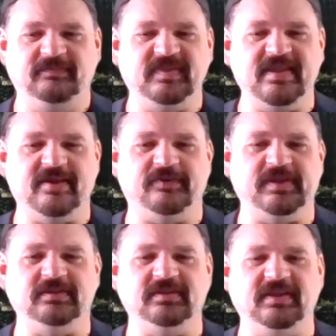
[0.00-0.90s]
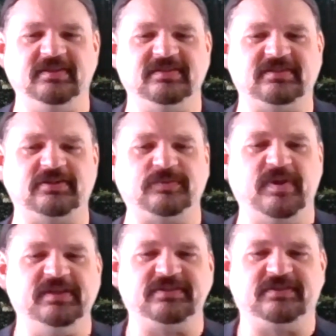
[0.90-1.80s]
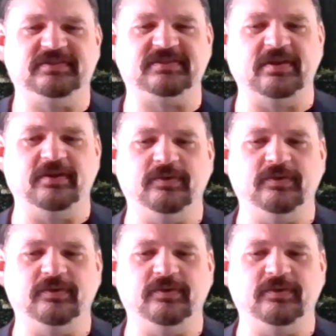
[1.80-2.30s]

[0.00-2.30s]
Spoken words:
Now, in situations, though,